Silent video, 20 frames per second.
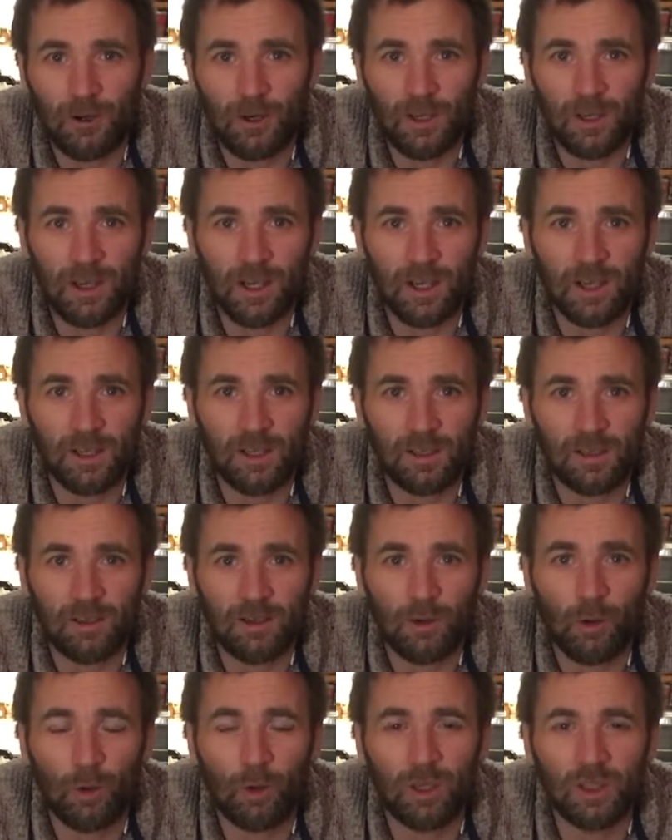an
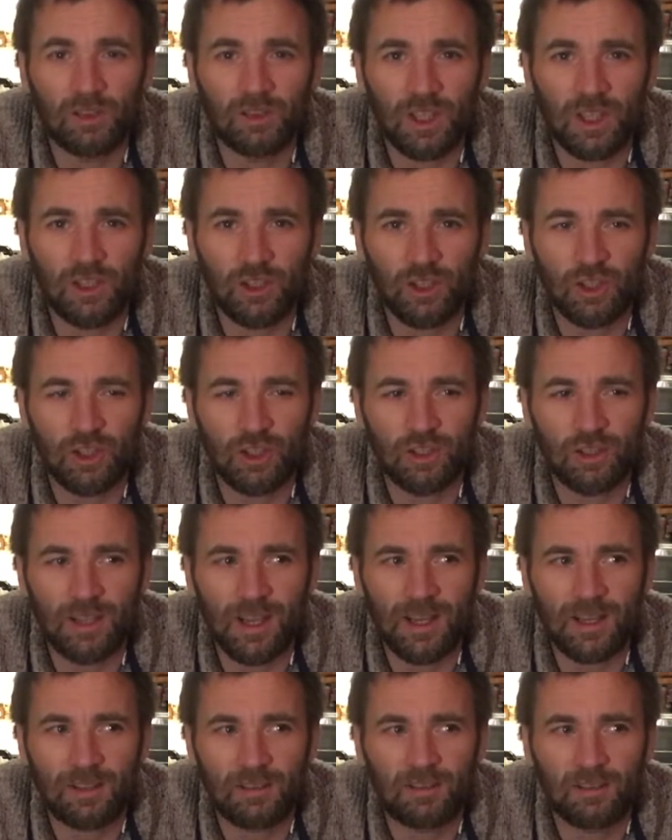organization that
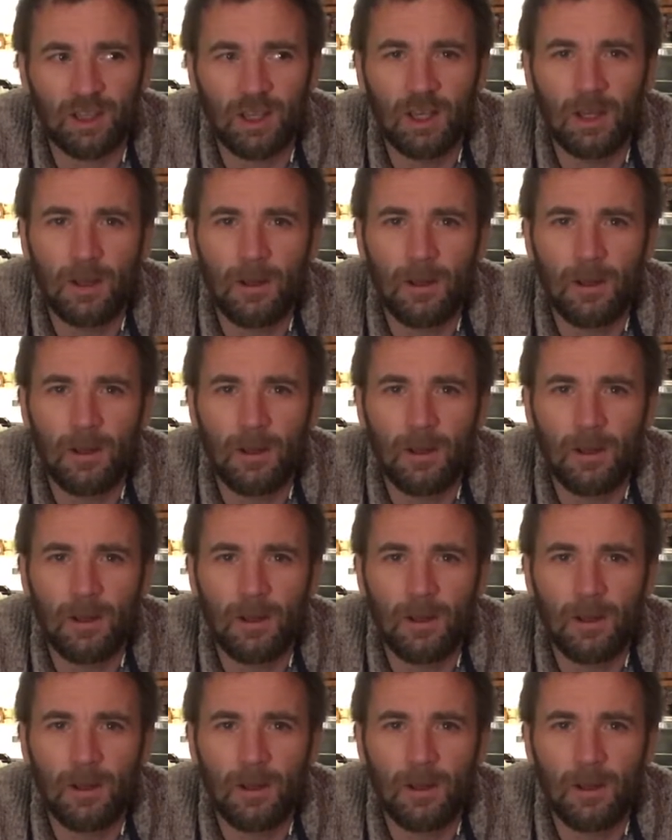takes